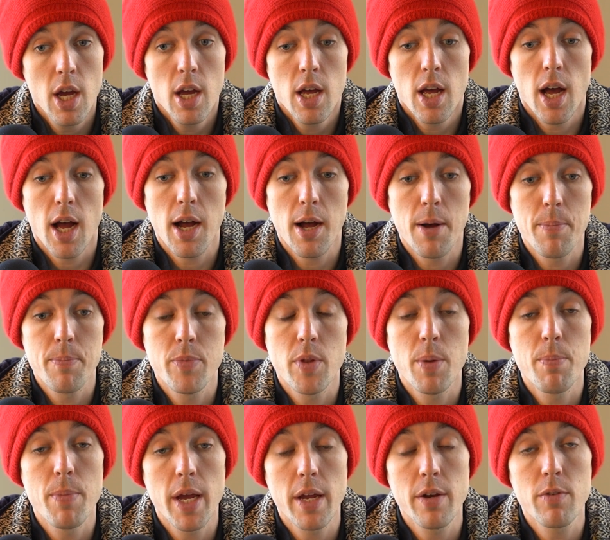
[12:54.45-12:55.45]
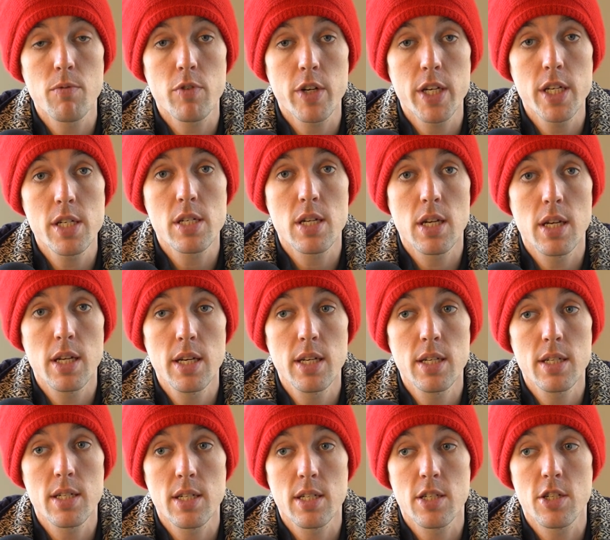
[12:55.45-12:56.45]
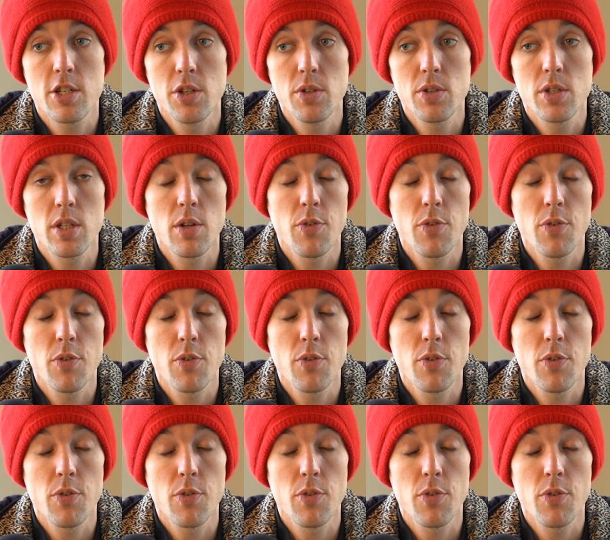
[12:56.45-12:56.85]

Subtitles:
The main reason is due to